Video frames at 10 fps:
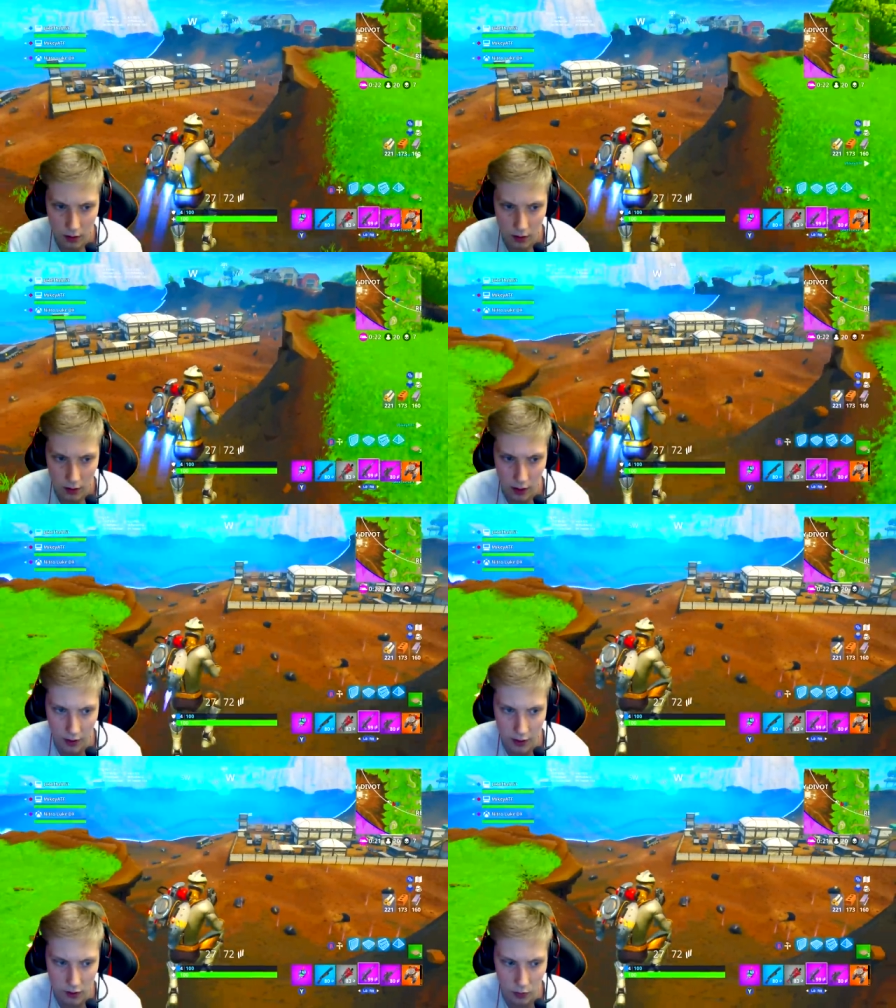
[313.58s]
Nah,
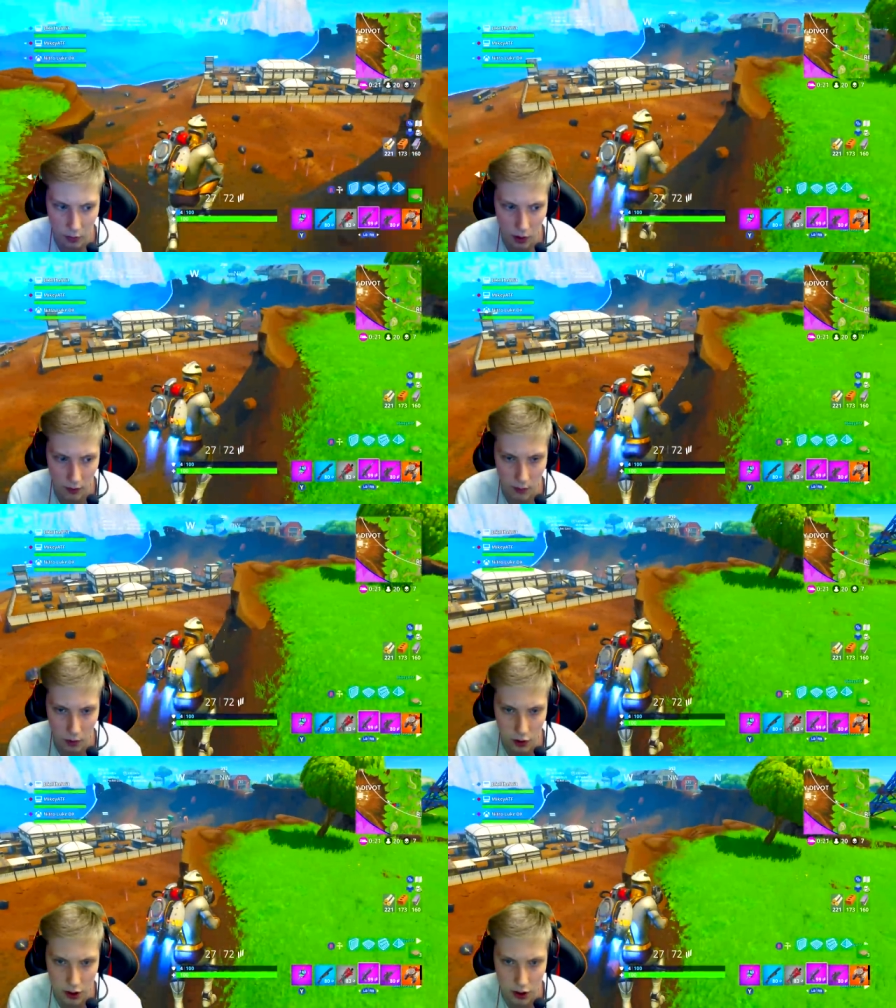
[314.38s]
there's well one of them
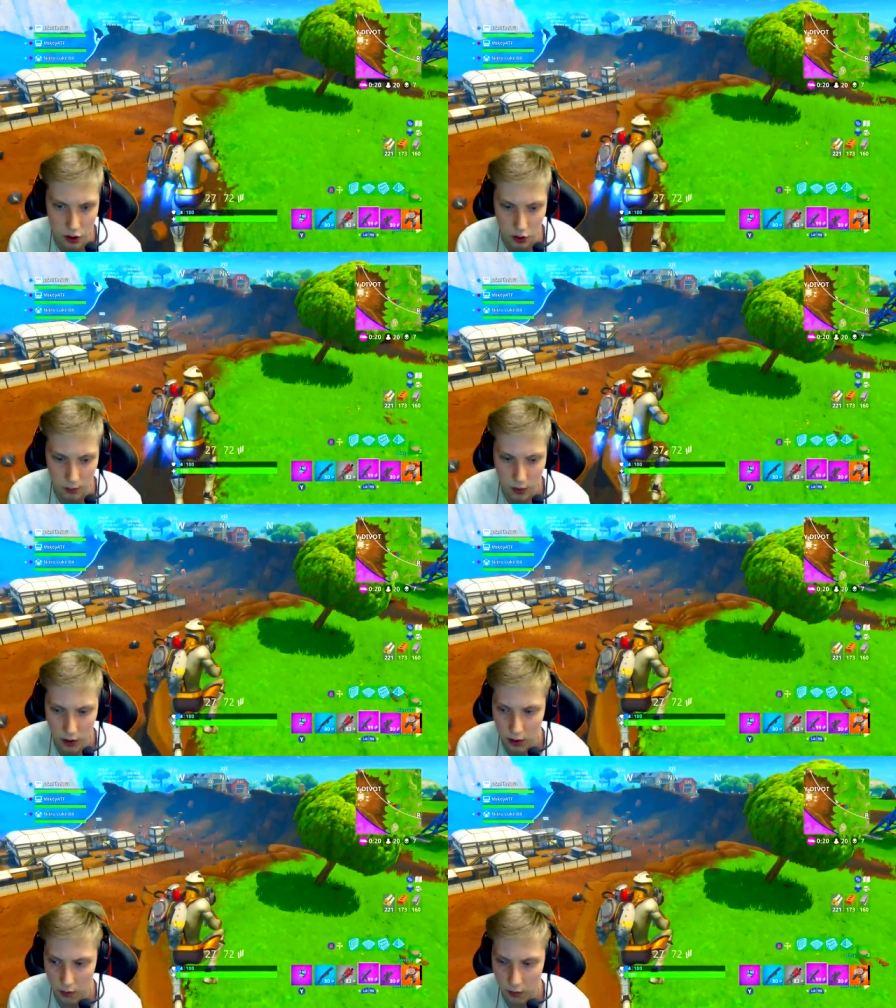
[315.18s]
lost in the storm.
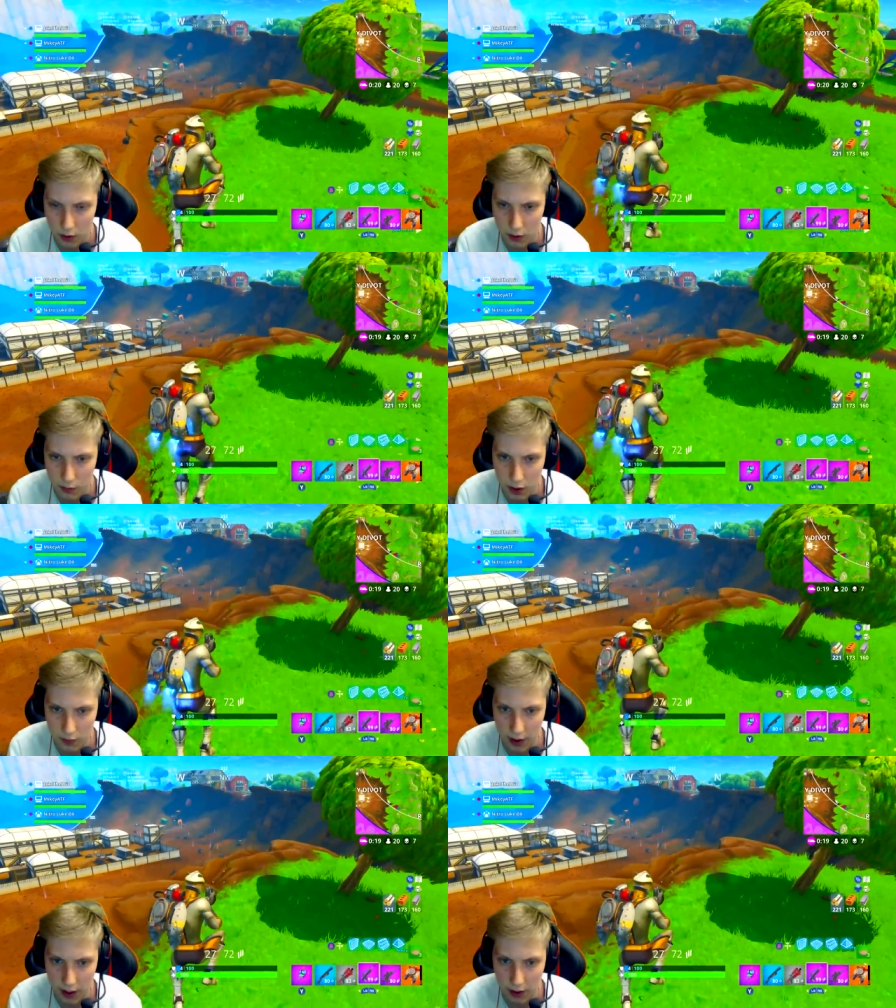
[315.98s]
One of them's over
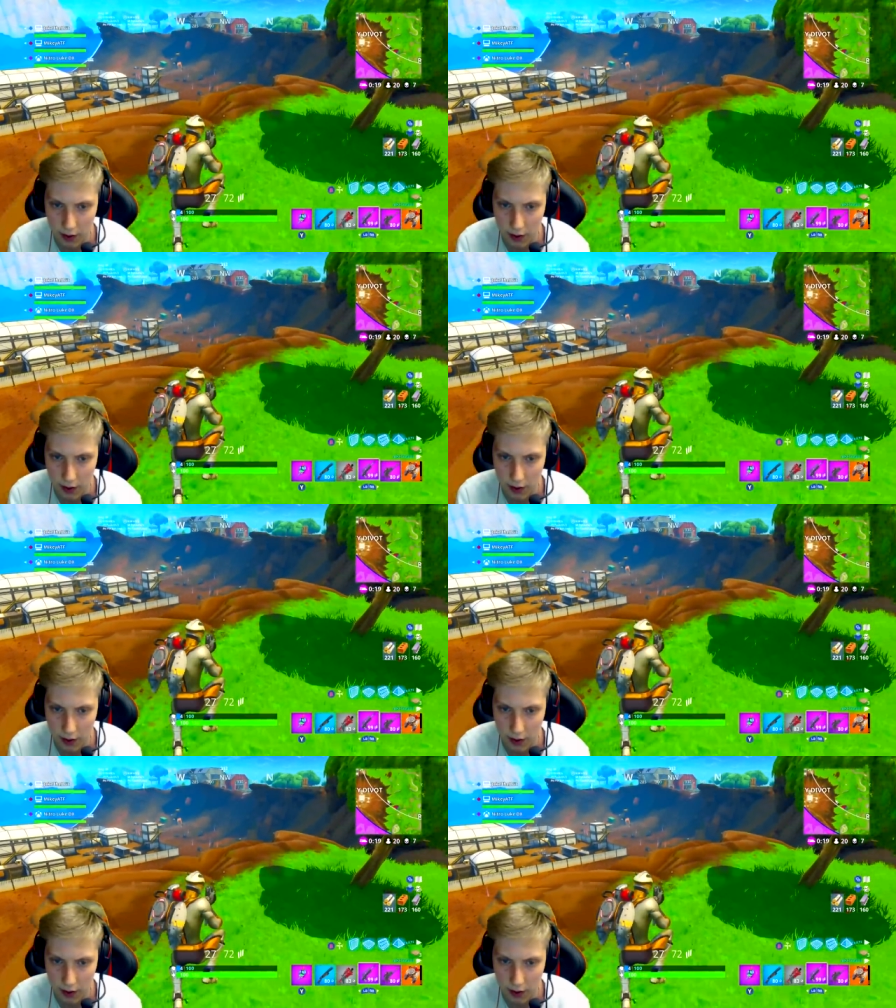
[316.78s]
here.